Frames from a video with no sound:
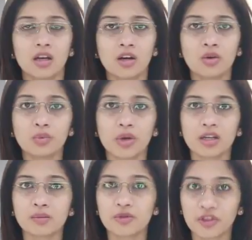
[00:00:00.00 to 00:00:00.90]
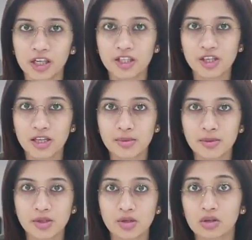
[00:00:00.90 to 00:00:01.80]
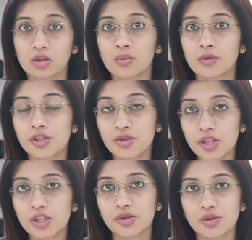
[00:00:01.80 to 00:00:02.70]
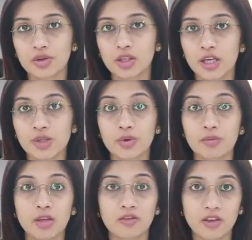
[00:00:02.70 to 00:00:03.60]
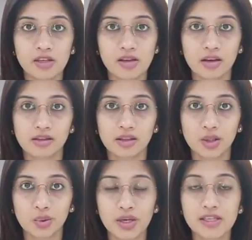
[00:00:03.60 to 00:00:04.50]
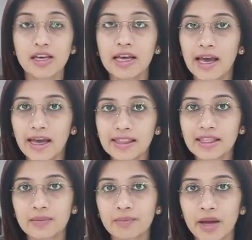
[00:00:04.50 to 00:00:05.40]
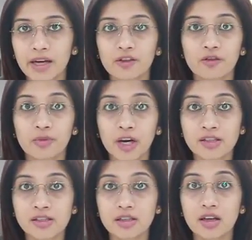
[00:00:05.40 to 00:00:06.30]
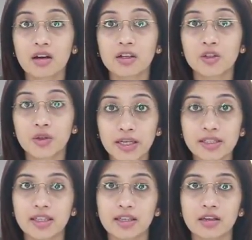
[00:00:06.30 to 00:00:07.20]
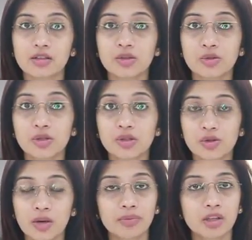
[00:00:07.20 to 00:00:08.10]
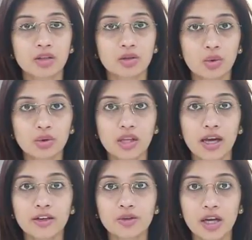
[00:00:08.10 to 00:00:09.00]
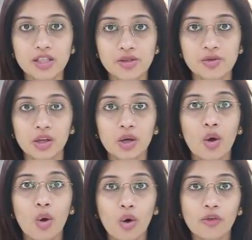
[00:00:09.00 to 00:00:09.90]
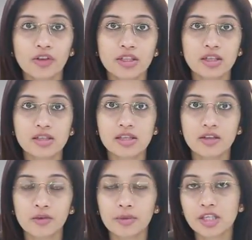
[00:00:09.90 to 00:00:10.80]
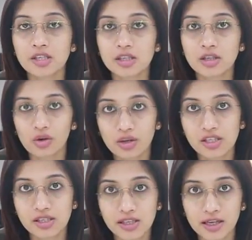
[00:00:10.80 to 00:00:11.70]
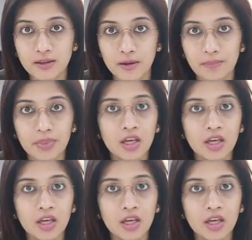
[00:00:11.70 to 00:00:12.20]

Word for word: Hello and welcome to FinancialExpress.com. Restrictions on the H-1B visa in the US and the impact of Brexit are threatening uh, to disrupt the growth and trajectory of India's information technology sector.